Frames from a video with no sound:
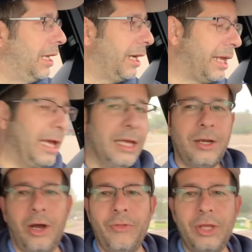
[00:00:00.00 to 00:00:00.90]

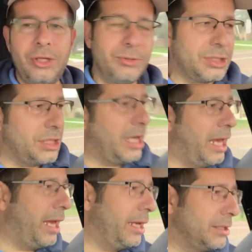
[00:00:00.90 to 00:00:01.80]
again, on the
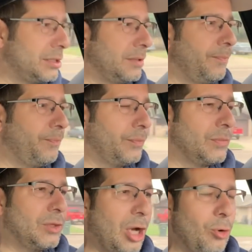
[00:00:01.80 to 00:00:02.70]
UCAs,
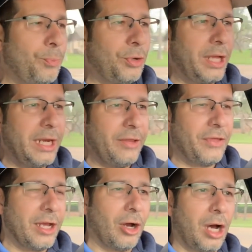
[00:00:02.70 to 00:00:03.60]
don't put
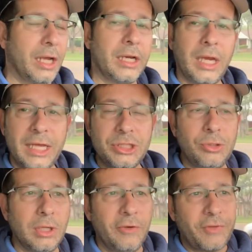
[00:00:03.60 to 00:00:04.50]
anything on unless
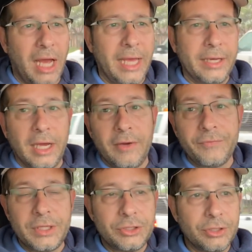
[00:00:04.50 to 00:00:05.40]
you lift high
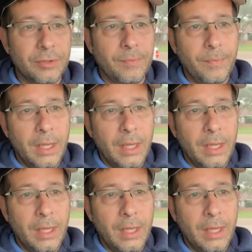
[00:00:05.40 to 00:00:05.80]
enough that you're